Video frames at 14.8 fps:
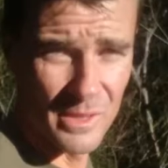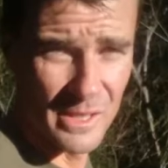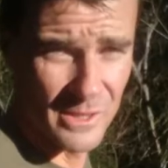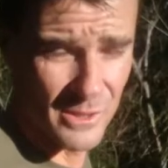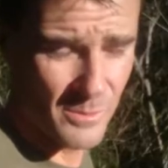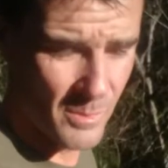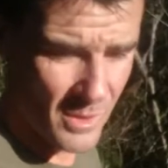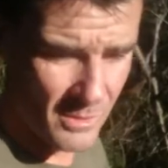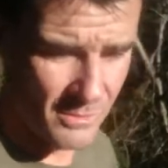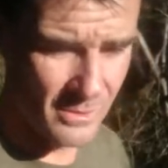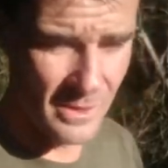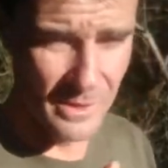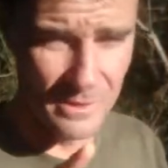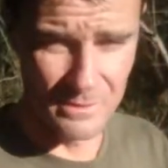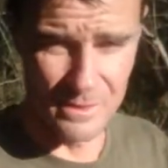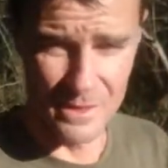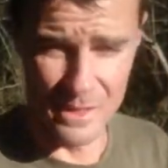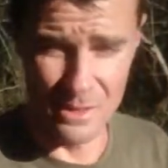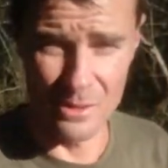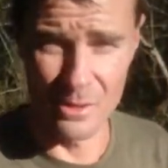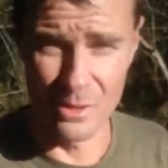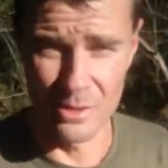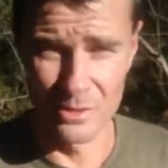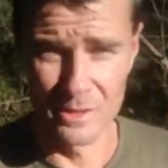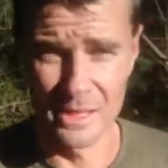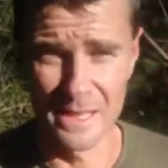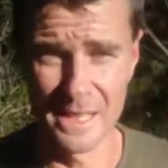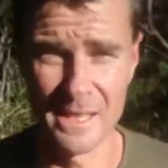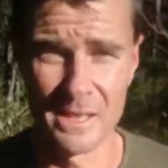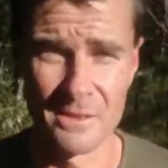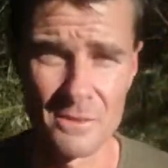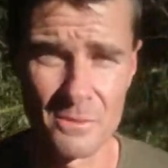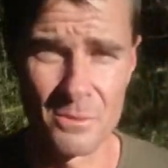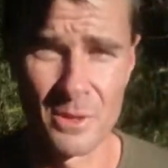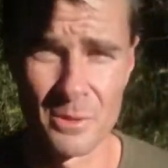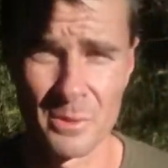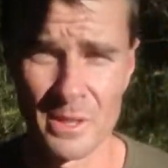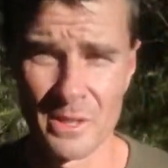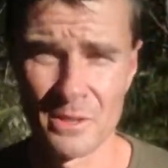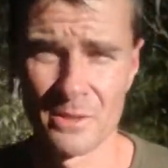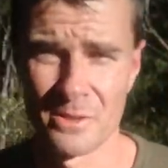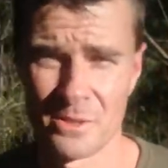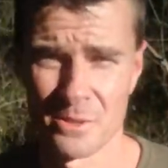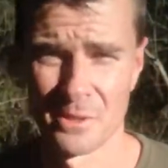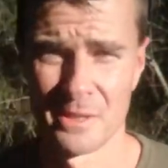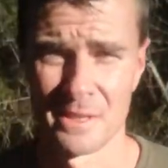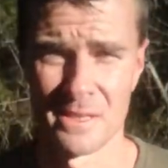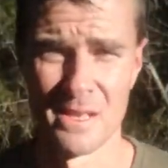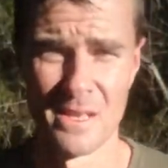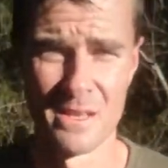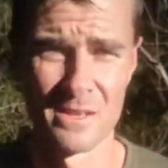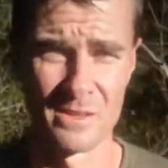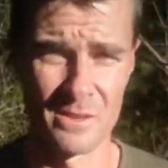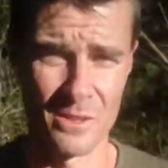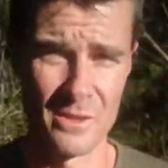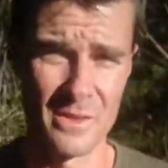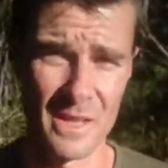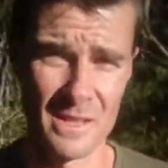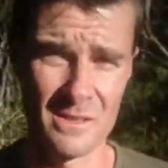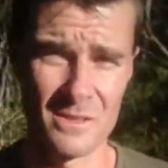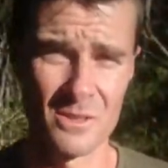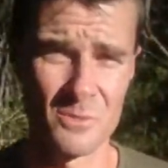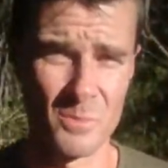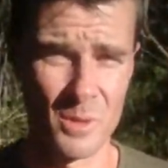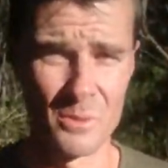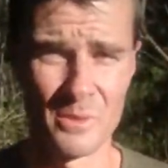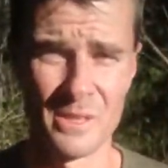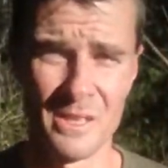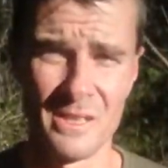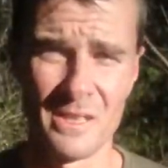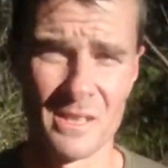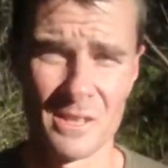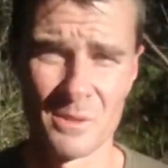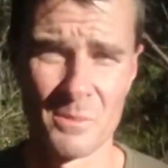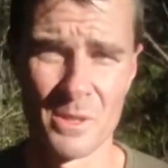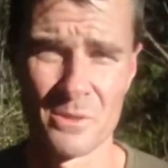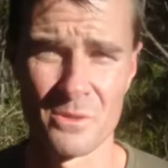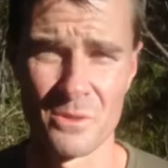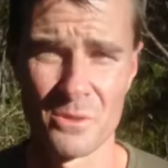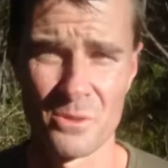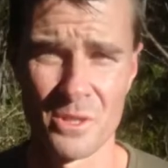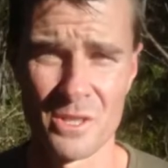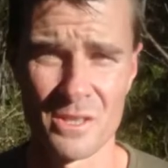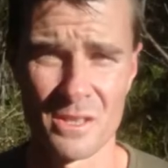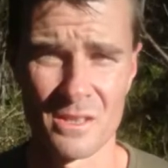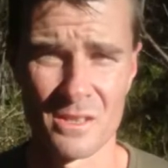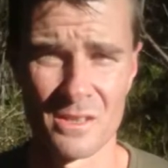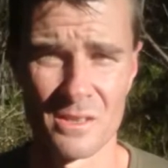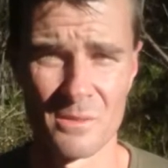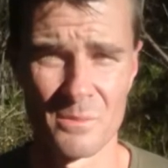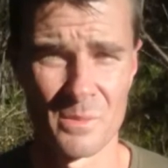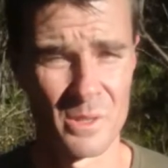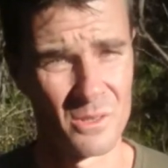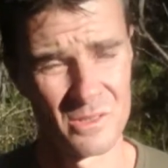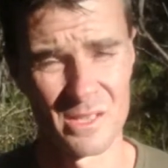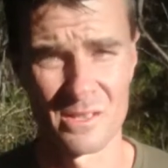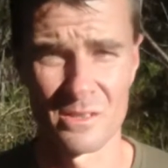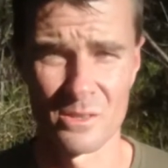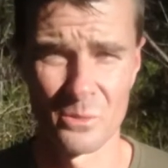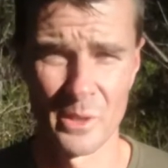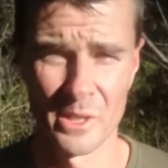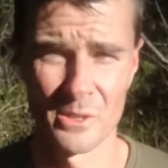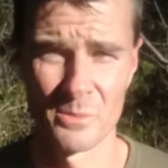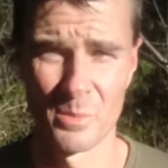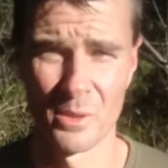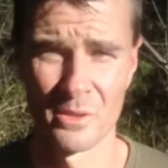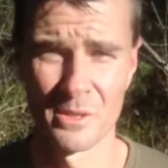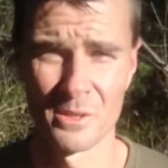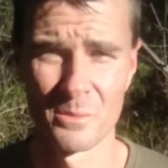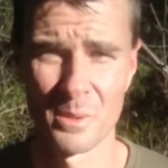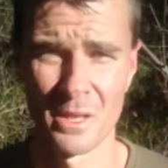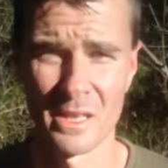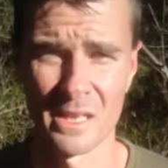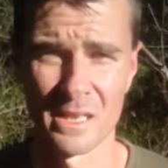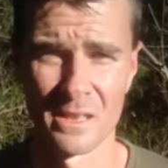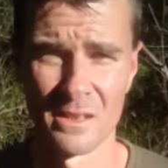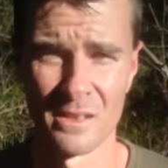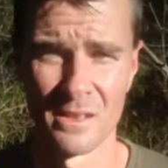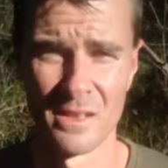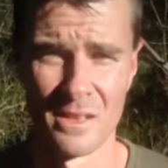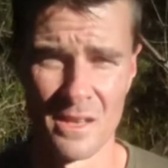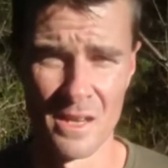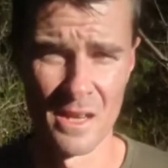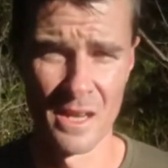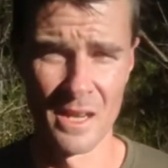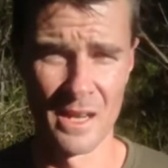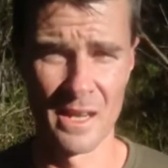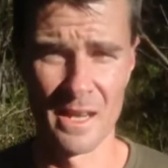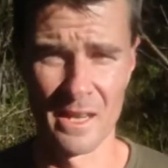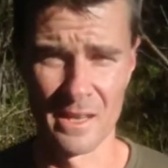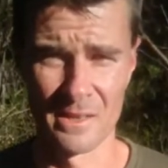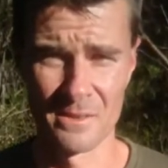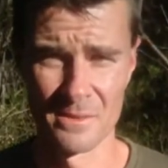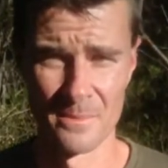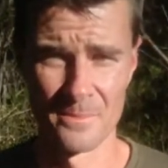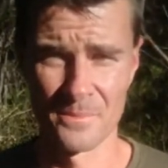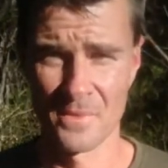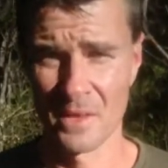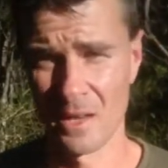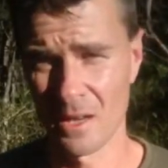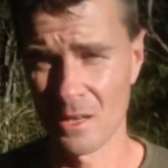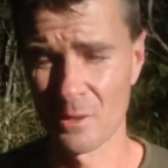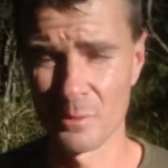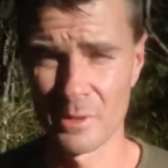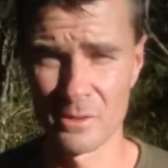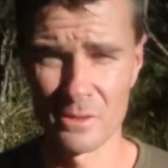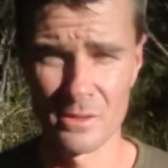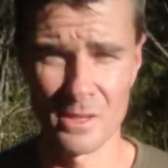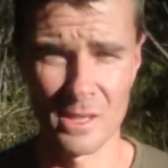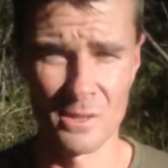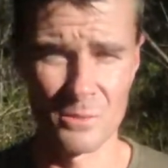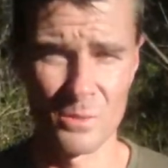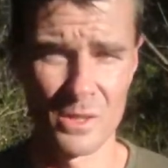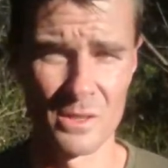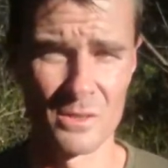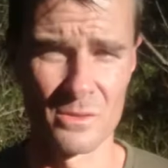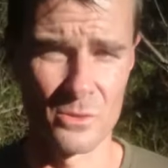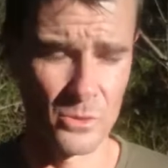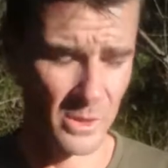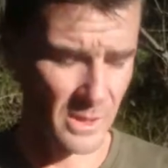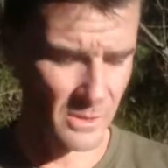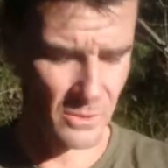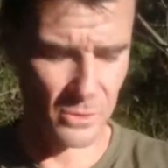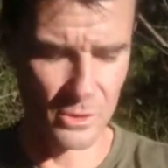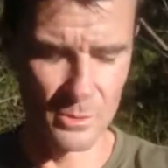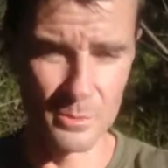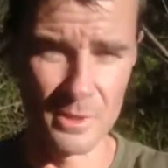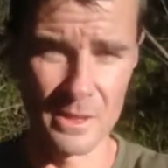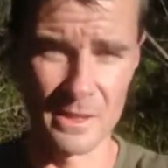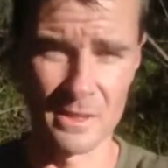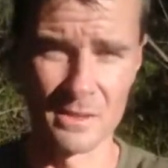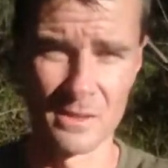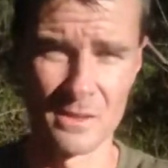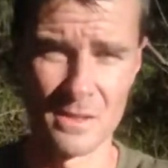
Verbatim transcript: in the spot where our colon kinks, where we go to the toilet. So that's the spot we need to get the most nutrition, because that's the weakest point in the body. And how can we do that? Well, transdermally.